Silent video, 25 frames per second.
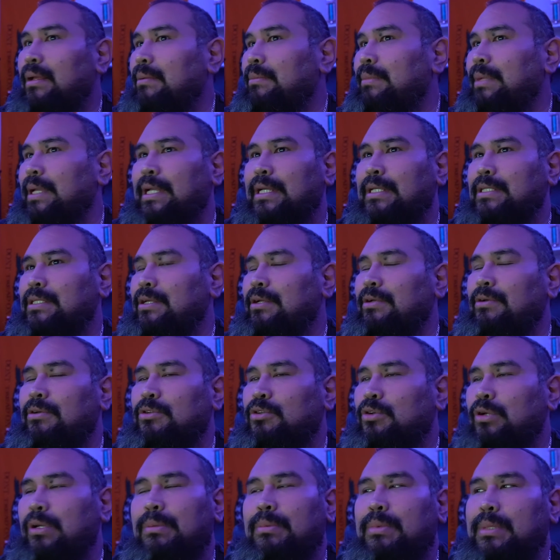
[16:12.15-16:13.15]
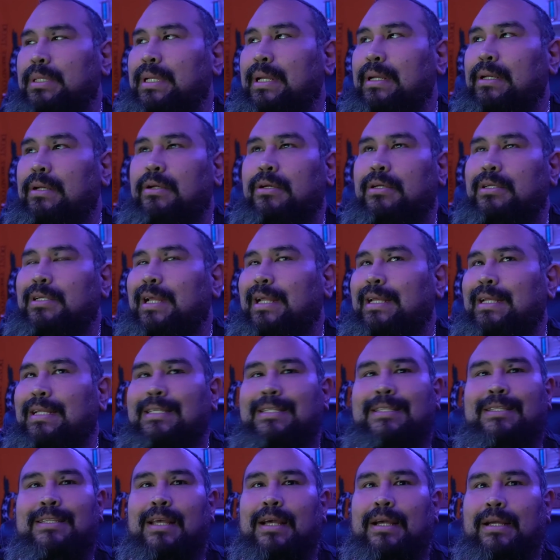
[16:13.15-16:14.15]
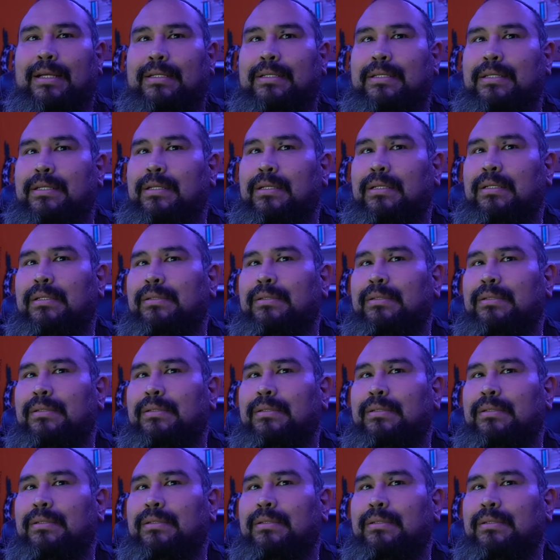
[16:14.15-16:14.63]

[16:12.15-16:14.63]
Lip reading: because their screen protectors kind of sucked.